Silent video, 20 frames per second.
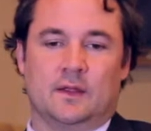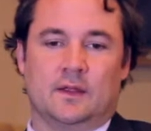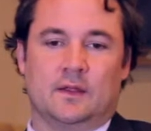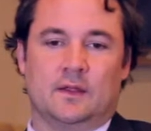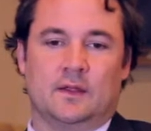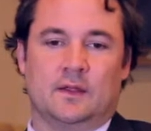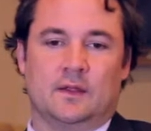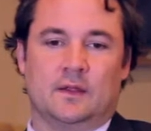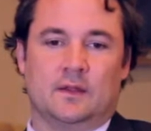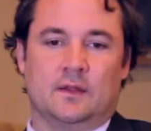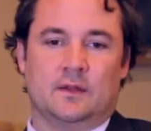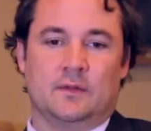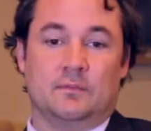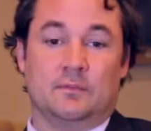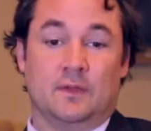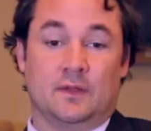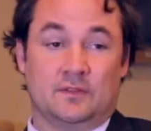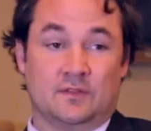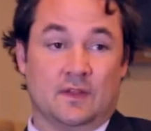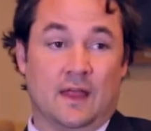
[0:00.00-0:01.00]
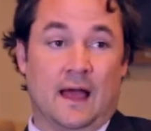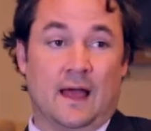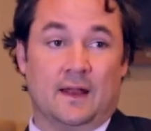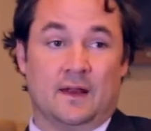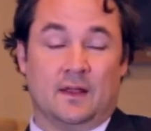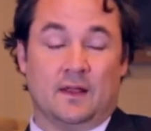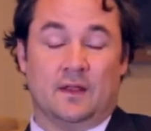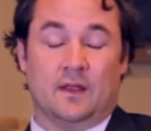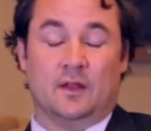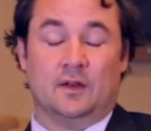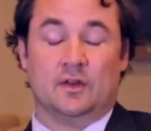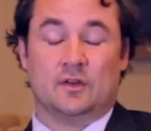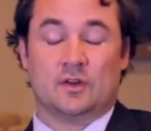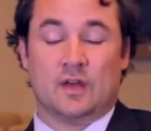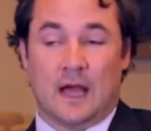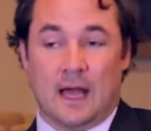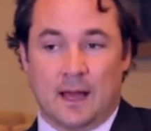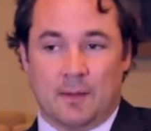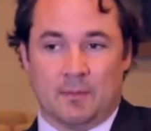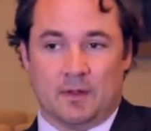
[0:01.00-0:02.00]
It's not
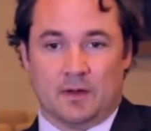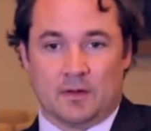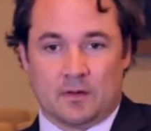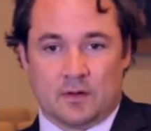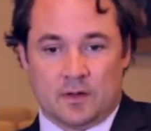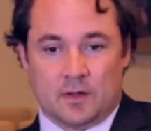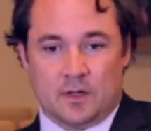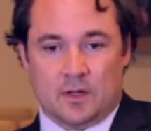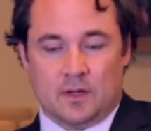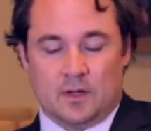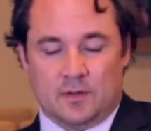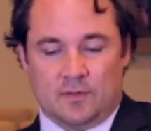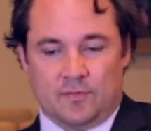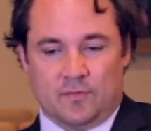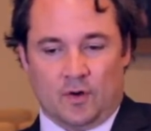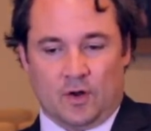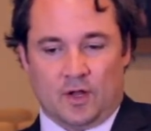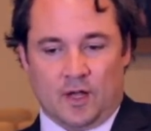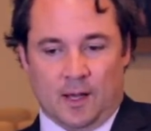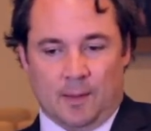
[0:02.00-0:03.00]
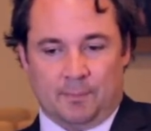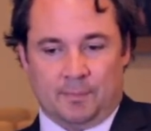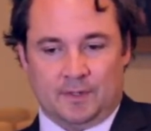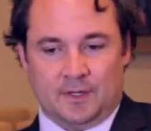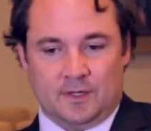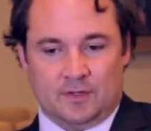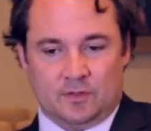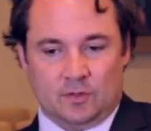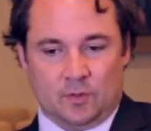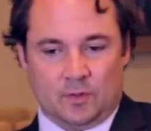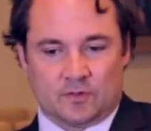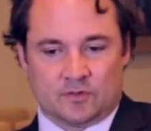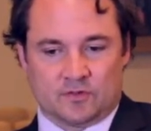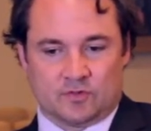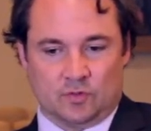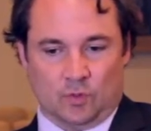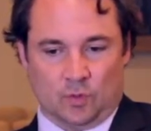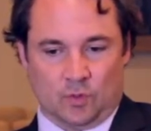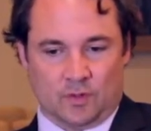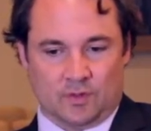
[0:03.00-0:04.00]
uncommon for a company to
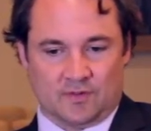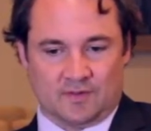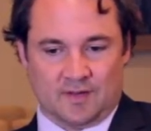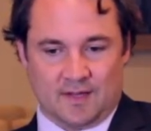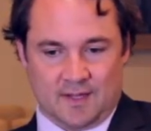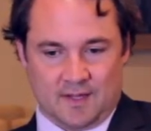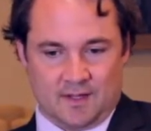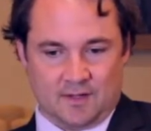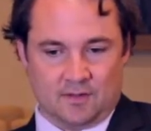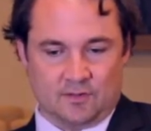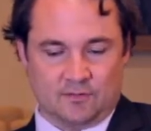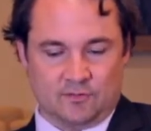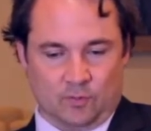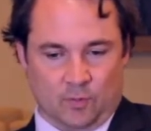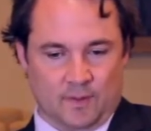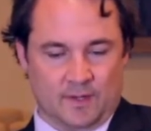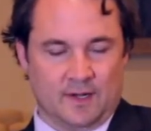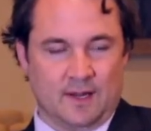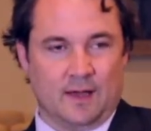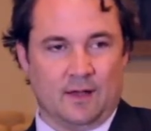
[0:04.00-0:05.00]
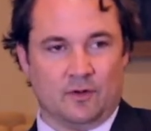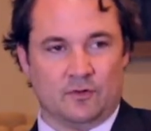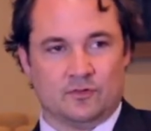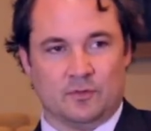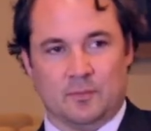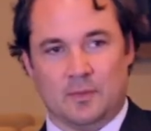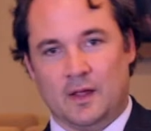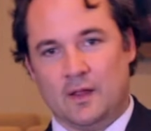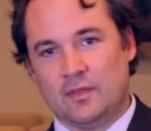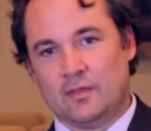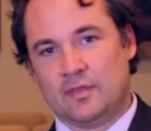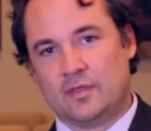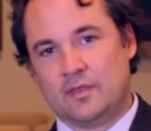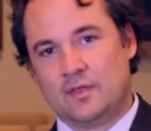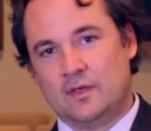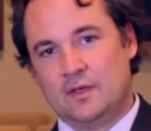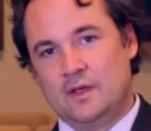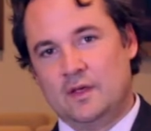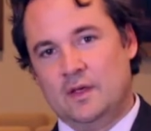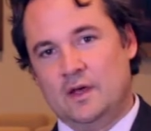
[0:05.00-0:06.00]
extort $10, $20 a month
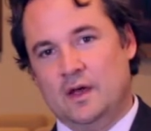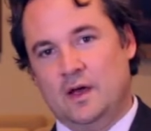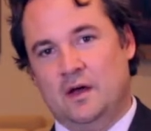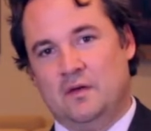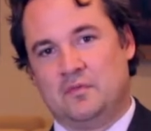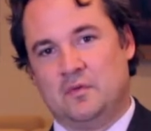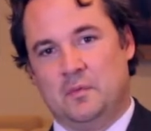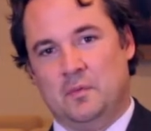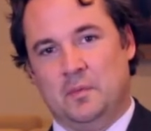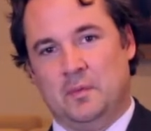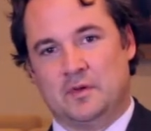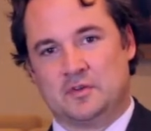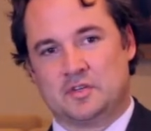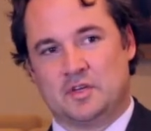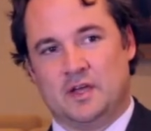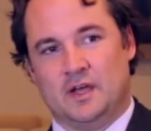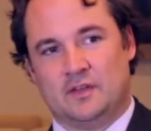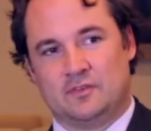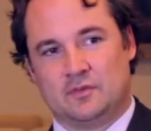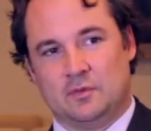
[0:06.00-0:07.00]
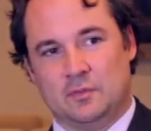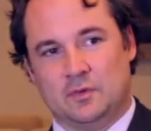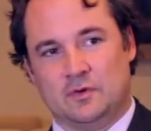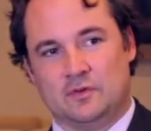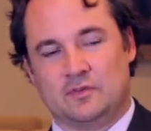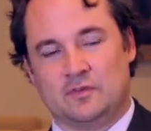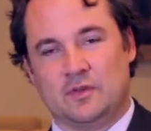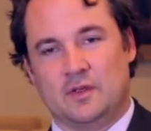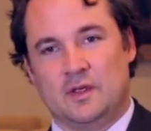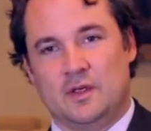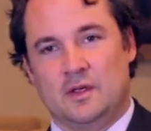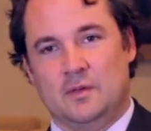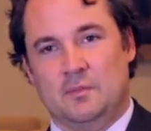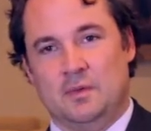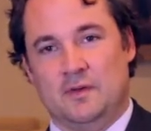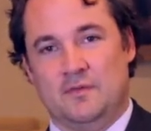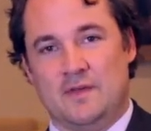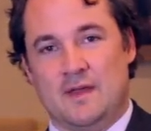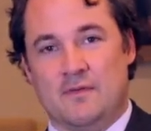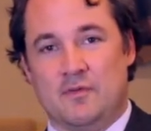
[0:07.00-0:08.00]
from a bunch of customers,
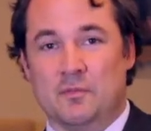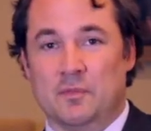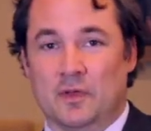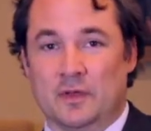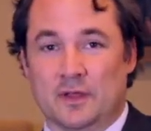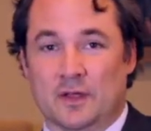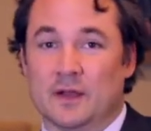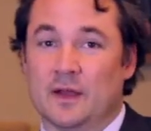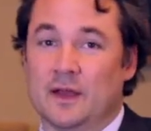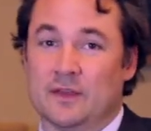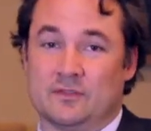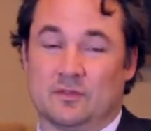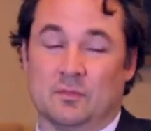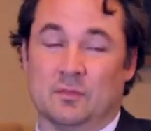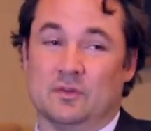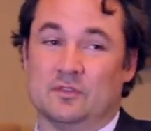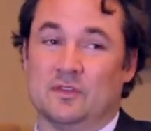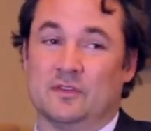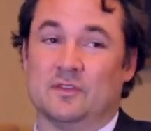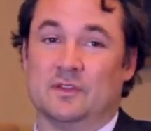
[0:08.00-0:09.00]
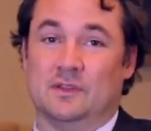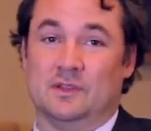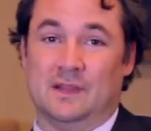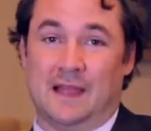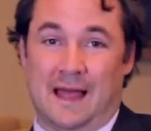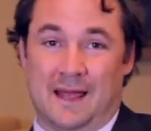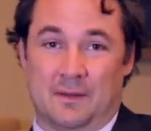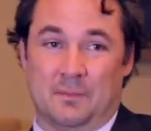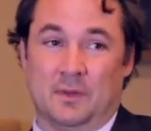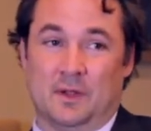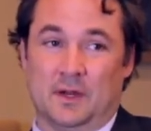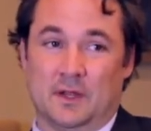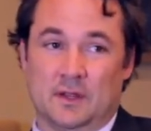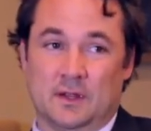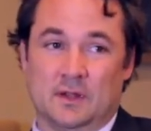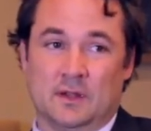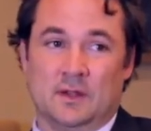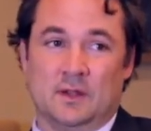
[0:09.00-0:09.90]
but if you have 1 million customers, it's a lot of money.